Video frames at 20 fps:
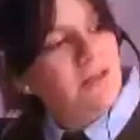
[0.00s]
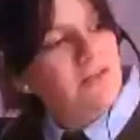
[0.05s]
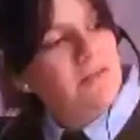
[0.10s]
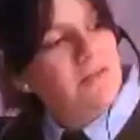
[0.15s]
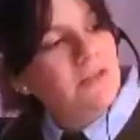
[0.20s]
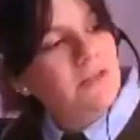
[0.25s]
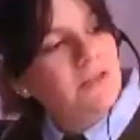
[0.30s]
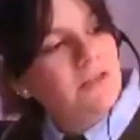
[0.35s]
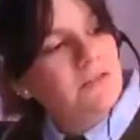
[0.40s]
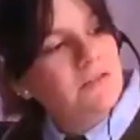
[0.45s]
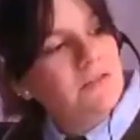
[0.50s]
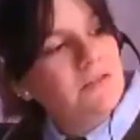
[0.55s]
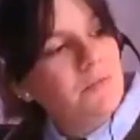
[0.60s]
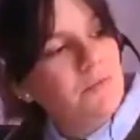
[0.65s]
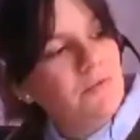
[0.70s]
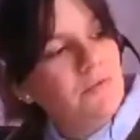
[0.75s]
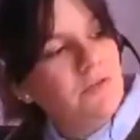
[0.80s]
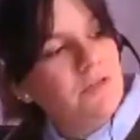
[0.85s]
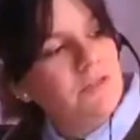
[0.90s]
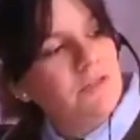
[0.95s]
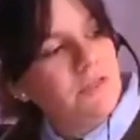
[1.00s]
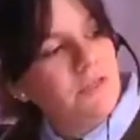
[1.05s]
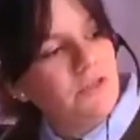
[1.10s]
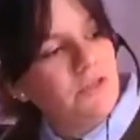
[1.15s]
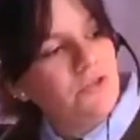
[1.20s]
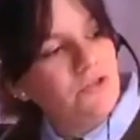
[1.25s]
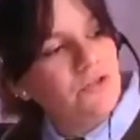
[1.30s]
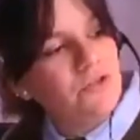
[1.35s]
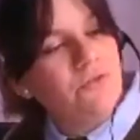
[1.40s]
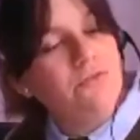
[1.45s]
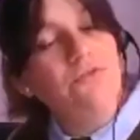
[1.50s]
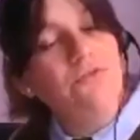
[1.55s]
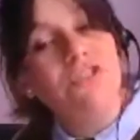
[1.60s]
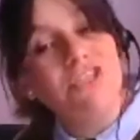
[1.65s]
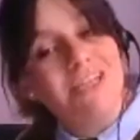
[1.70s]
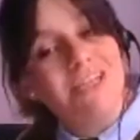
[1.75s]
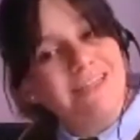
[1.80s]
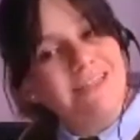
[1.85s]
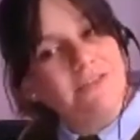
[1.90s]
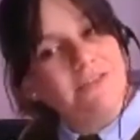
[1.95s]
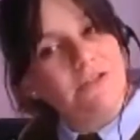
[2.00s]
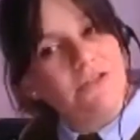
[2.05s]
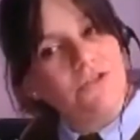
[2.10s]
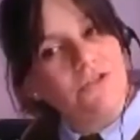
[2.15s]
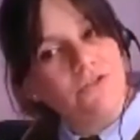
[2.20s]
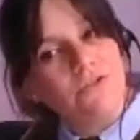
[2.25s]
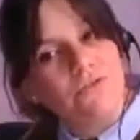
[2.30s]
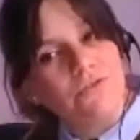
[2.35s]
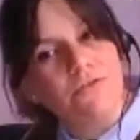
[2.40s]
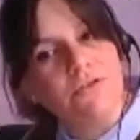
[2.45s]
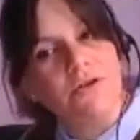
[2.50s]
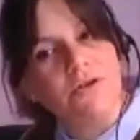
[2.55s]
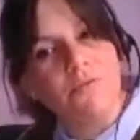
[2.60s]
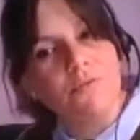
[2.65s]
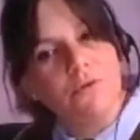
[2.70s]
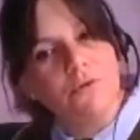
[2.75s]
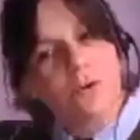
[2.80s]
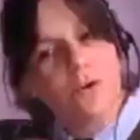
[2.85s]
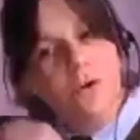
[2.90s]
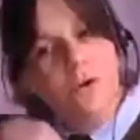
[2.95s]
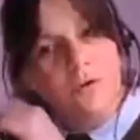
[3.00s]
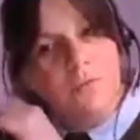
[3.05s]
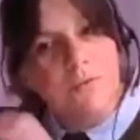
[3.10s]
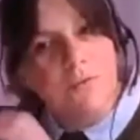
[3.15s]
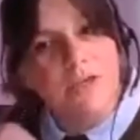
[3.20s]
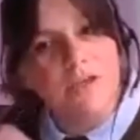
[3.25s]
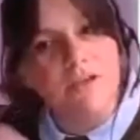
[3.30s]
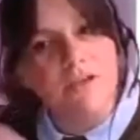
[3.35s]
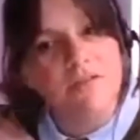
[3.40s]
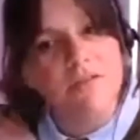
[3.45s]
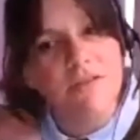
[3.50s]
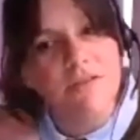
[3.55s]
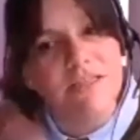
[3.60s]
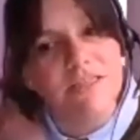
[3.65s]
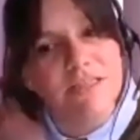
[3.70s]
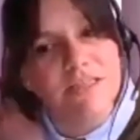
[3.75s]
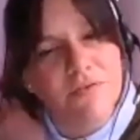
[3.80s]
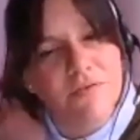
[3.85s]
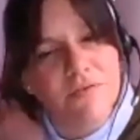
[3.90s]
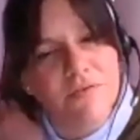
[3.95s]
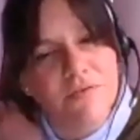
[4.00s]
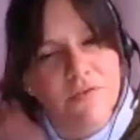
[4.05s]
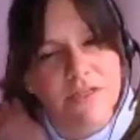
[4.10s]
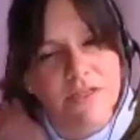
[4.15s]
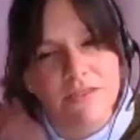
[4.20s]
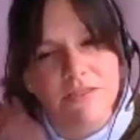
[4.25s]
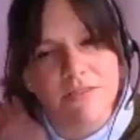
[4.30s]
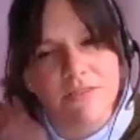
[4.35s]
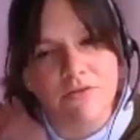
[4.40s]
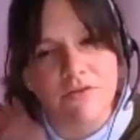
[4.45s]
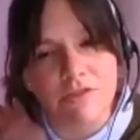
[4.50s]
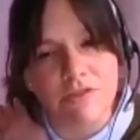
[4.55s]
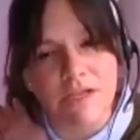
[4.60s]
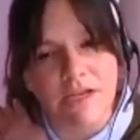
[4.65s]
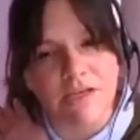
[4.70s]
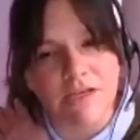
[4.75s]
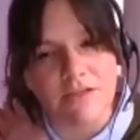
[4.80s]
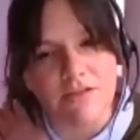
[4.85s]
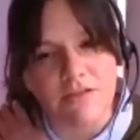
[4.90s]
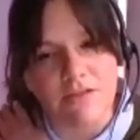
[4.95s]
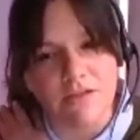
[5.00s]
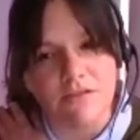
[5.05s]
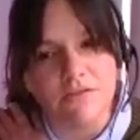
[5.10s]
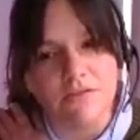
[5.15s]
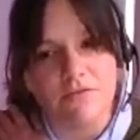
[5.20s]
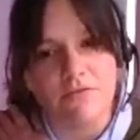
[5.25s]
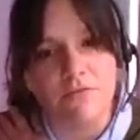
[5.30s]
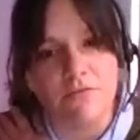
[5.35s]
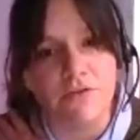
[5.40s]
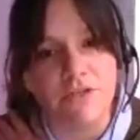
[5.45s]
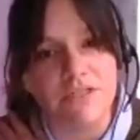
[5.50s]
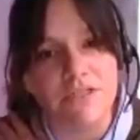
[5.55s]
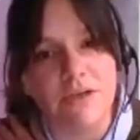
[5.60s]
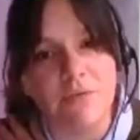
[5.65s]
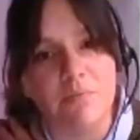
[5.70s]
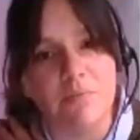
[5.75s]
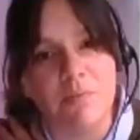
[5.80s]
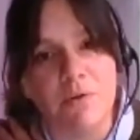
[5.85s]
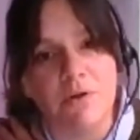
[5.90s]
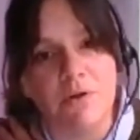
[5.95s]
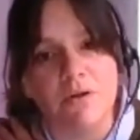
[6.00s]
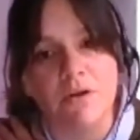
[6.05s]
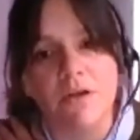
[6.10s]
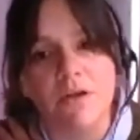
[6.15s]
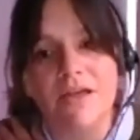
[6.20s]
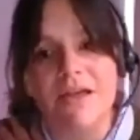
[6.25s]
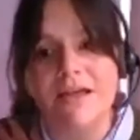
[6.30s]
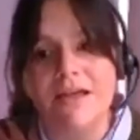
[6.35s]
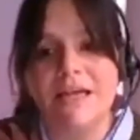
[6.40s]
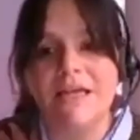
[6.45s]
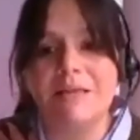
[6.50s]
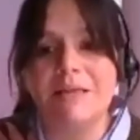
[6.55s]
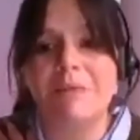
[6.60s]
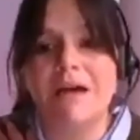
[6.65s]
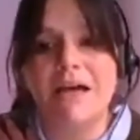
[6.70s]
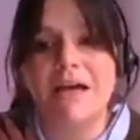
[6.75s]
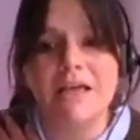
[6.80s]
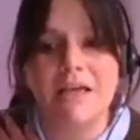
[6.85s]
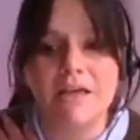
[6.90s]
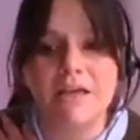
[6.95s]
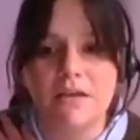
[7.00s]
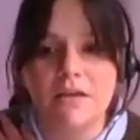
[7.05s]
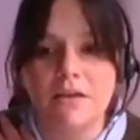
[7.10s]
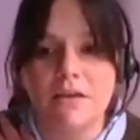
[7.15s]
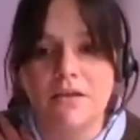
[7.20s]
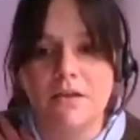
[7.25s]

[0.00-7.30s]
think some of these issues, gender issues, are more obvious in different societies. So for example, in my